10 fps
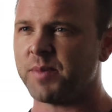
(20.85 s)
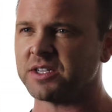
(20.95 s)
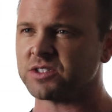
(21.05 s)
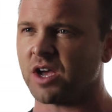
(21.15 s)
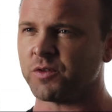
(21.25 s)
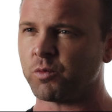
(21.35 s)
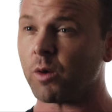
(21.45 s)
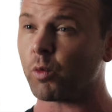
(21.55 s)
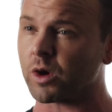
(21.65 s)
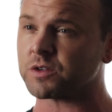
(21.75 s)
based off of
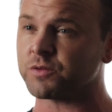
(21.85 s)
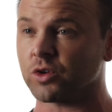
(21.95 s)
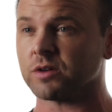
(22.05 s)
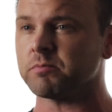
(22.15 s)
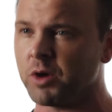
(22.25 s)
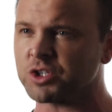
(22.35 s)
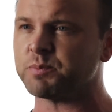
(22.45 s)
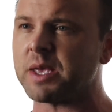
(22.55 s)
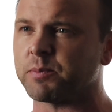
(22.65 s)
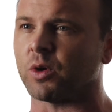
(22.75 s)
what works for
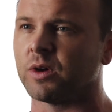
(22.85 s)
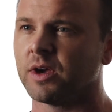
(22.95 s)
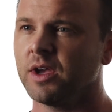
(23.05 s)
most people.